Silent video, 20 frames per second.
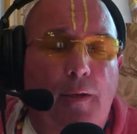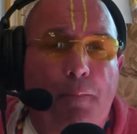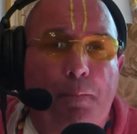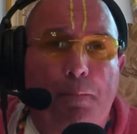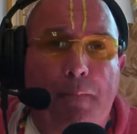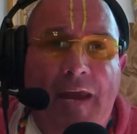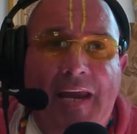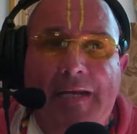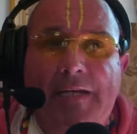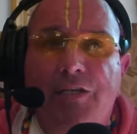
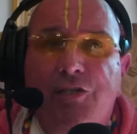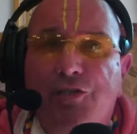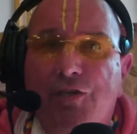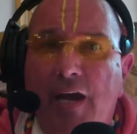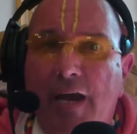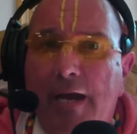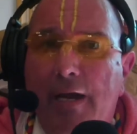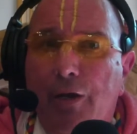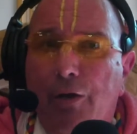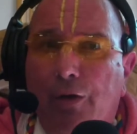
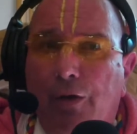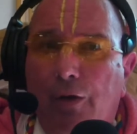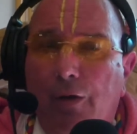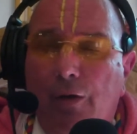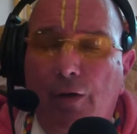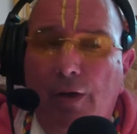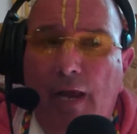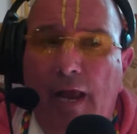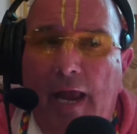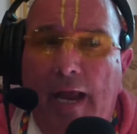maintainer
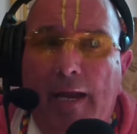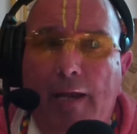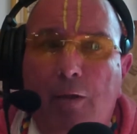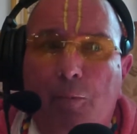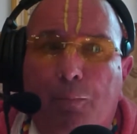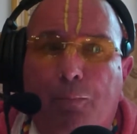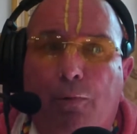and